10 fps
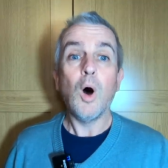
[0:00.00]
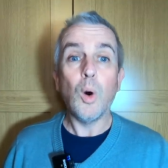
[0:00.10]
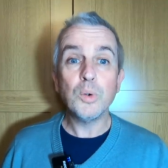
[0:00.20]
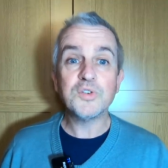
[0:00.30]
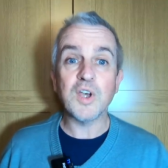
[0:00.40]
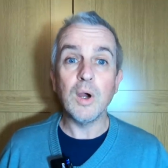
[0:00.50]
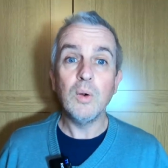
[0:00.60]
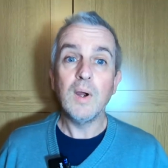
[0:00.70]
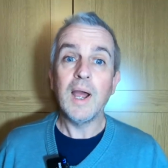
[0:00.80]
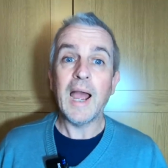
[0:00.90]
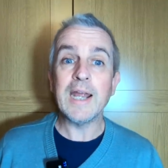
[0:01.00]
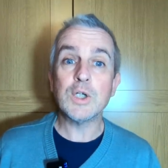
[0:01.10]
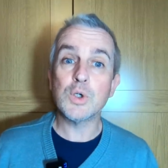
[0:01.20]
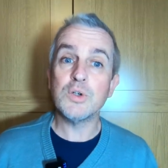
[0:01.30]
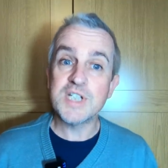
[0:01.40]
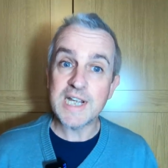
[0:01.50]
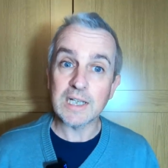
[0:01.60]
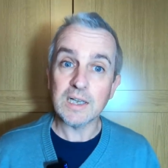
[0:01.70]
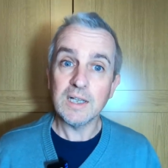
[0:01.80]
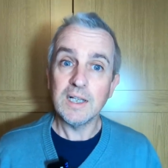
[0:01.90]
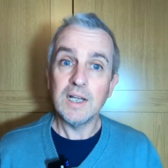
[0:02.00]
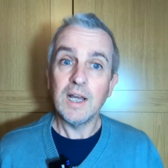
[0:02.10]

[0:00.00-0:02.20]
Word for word: Also, Andrew Till,